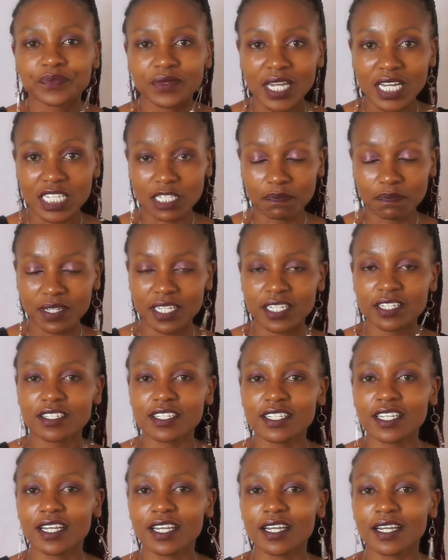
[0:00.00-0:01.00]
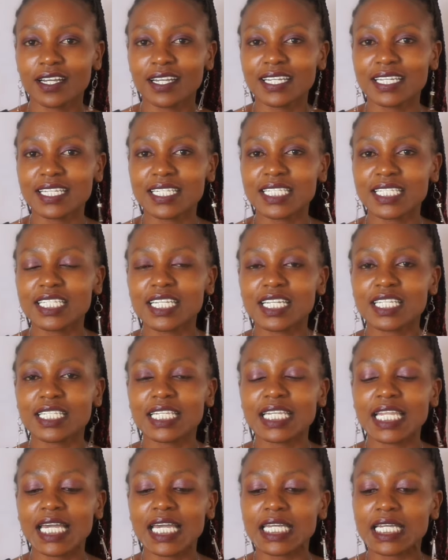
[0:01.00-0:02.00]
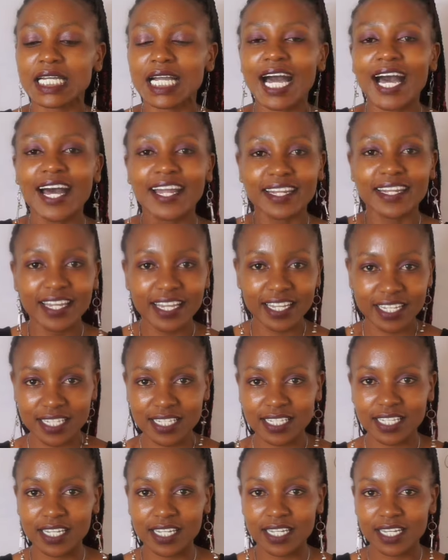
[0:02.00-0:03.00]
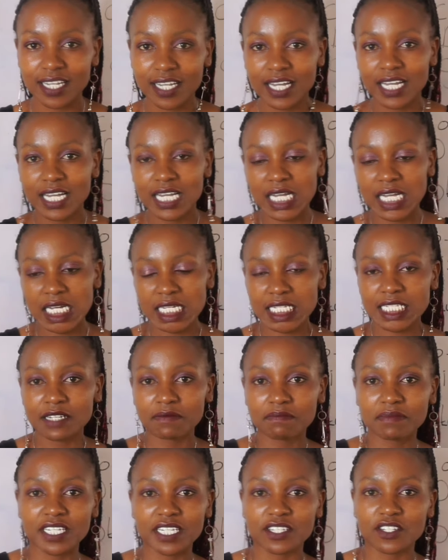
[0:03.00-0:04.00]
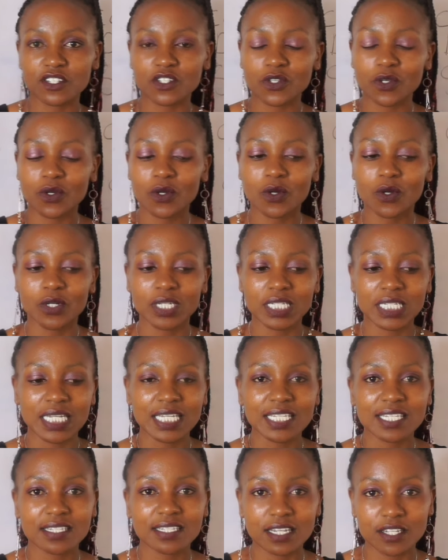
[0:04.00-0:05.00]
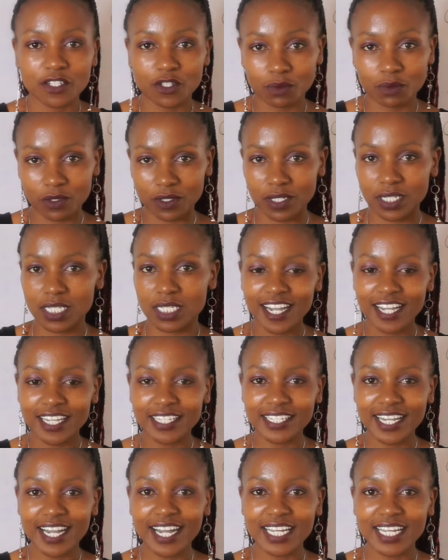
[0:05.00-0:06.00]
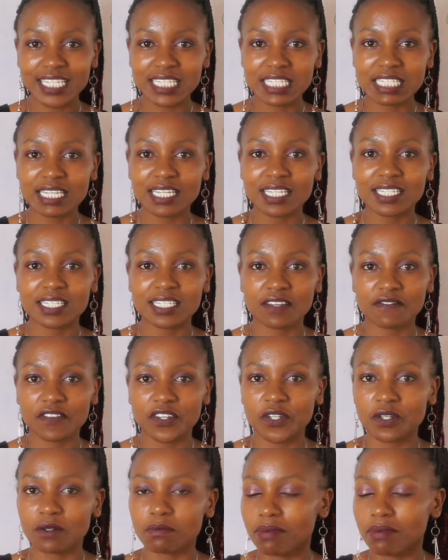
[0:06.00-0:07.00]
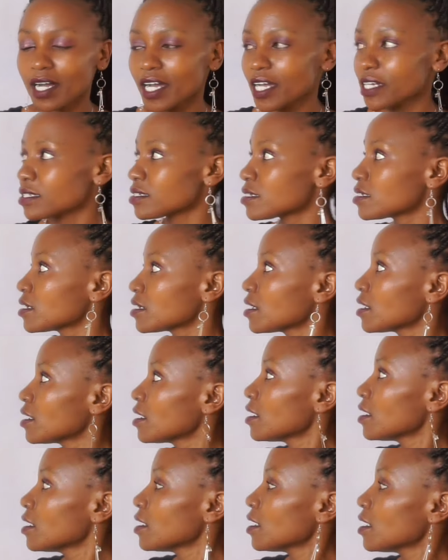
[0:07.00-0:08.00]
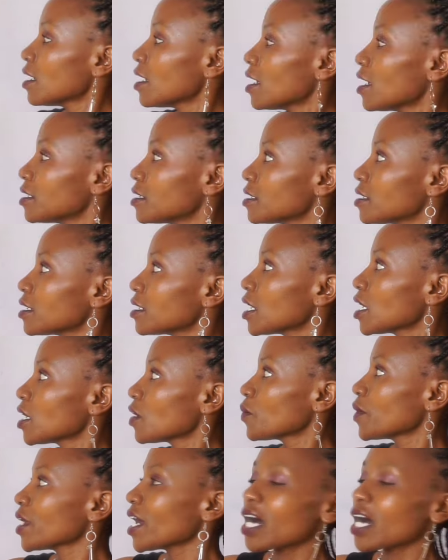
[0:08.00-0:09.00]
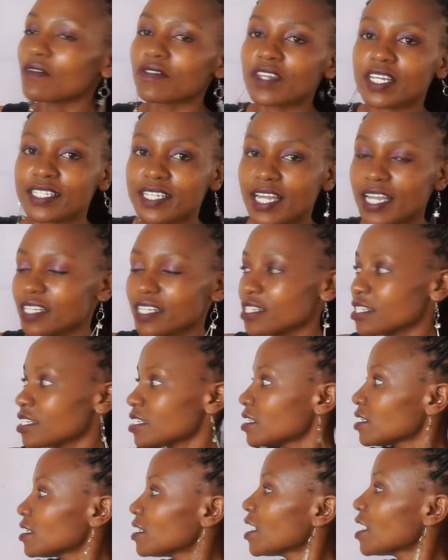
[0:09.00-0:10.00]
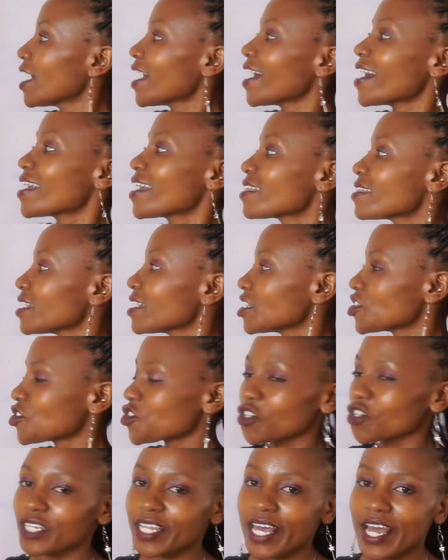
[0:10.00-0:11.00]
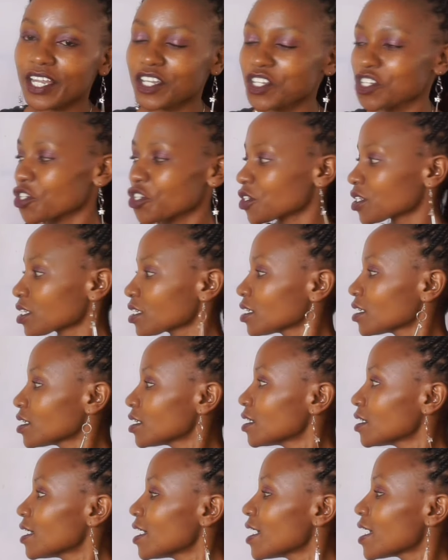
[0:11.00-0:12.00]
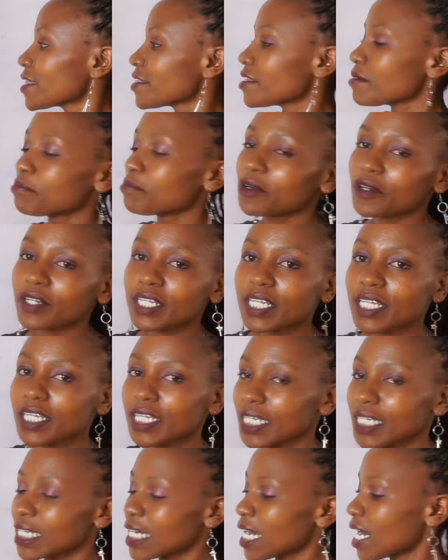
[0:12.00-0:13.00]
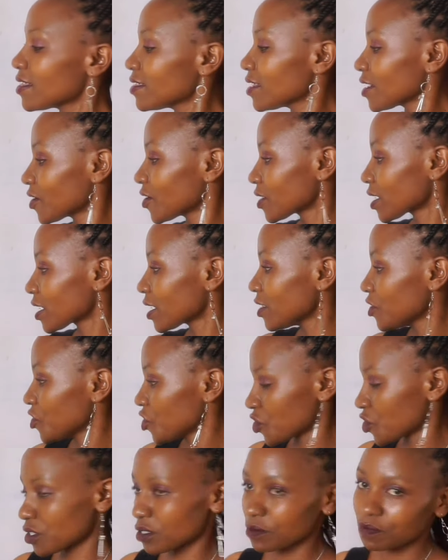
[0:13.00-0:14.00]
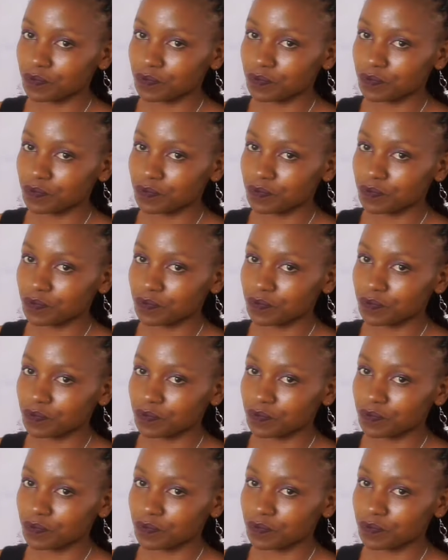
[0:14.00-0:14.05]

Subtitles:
A speech is just like an essay based on set books. It has several parts, and we have the title, the introduction, the body, and the conclusion.